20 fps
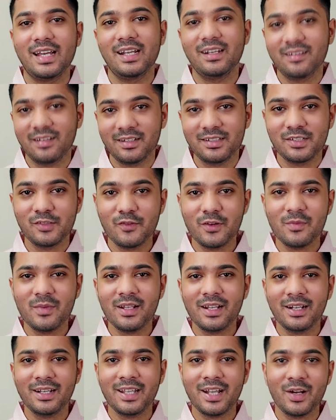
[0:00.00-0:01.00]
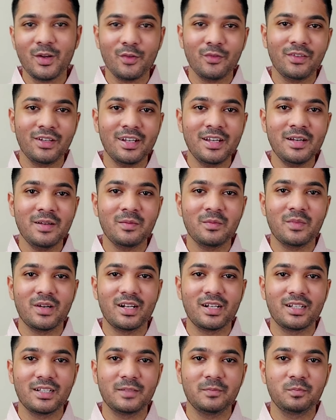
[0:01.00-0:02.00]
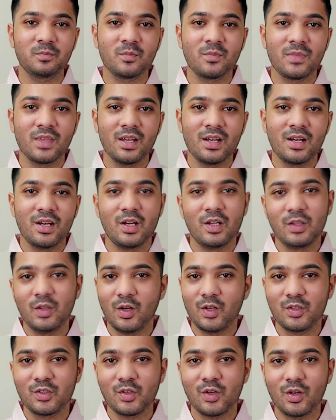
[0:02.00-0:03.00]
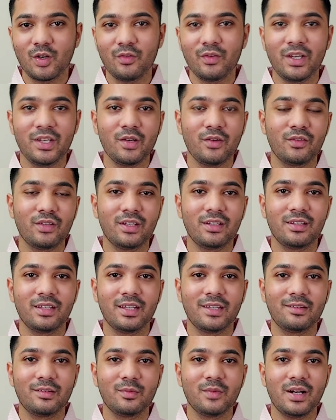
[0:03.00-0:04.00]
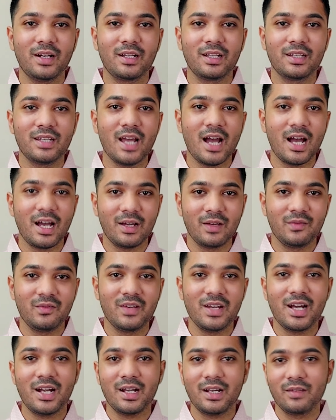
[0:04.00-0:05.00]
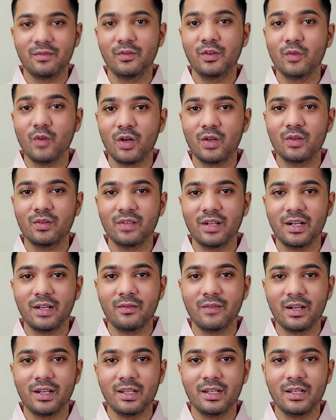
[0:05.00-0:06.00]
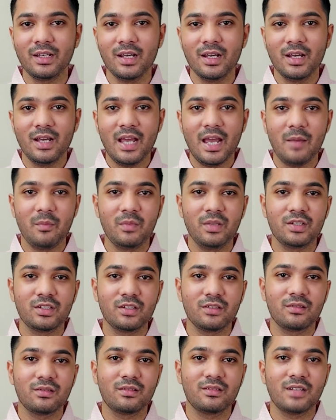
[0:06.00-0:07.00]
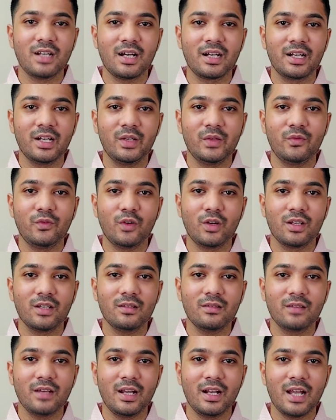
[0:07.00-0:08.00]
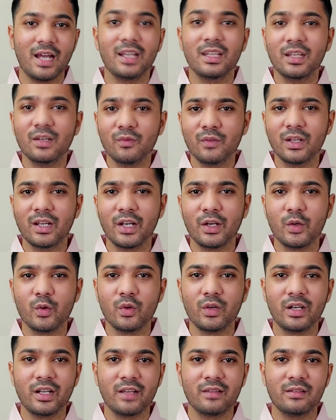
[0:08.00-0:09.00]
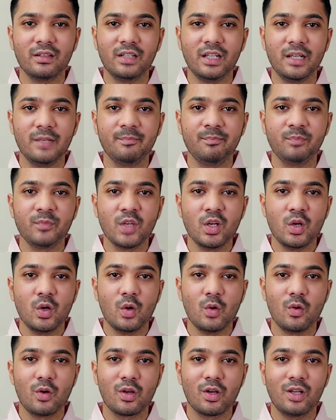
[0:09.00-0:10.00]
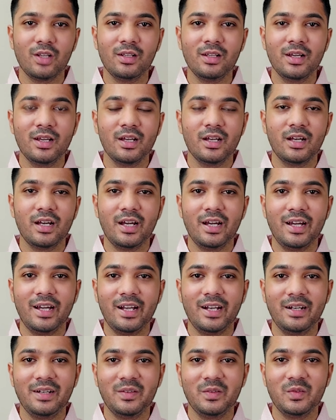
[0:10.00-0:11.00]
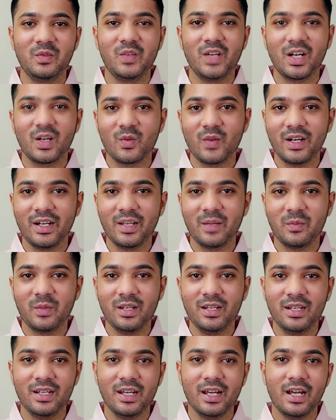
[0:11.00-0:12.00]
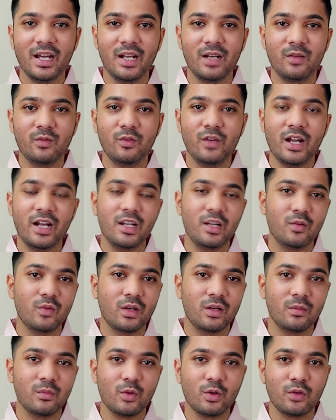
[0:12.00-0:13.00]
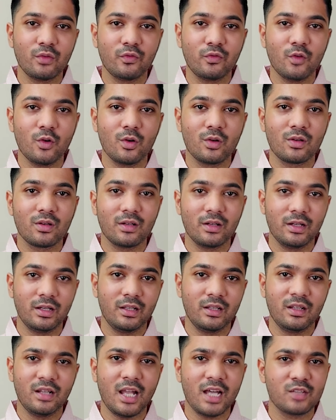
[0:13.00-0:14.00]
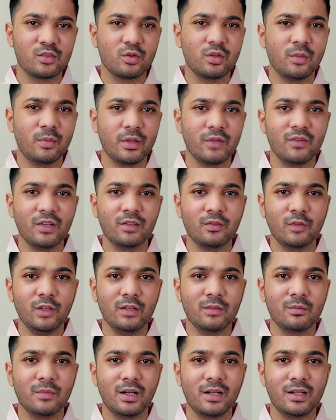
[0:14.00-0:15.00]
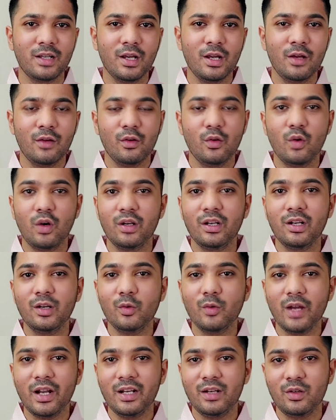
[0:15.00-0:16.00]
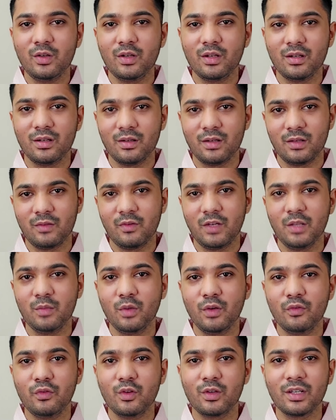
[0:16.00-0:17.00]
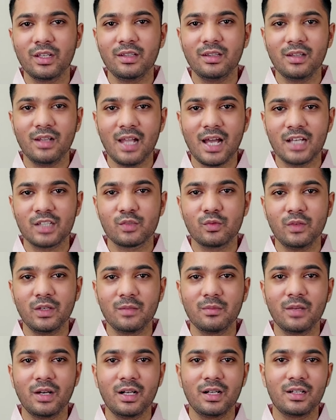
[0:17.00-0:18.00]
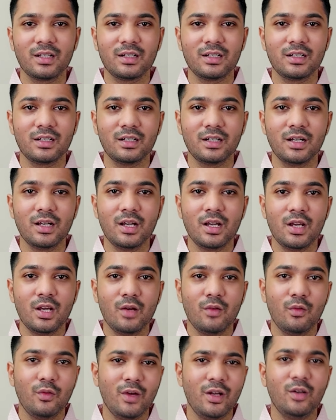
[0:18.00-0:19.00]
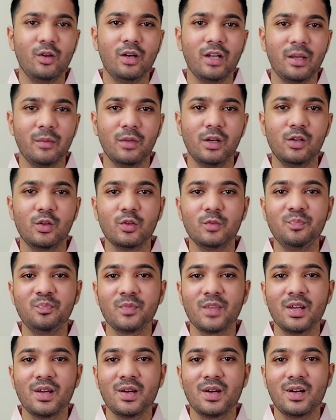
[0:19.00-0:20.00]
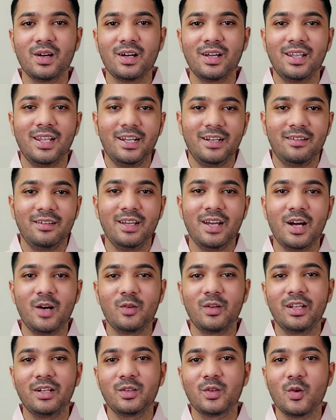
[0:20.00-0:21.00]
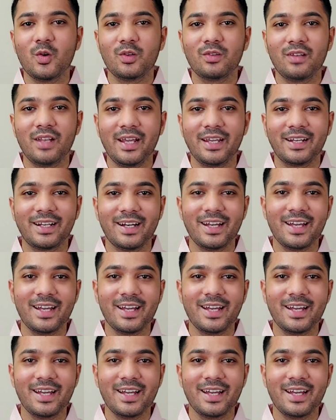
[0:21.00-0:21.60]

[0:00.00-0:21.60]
it's achievable at the end of the day but um, uh, not sure of any of the things but uh, yeah we are we want to set a very ambitious target for us and i think we can do it as a team overall and we are quite happy and we added one more fork in last to the previous week but we wanted to add uh, one more fork in last week but uh, we are not able to uh, let's see how that goes like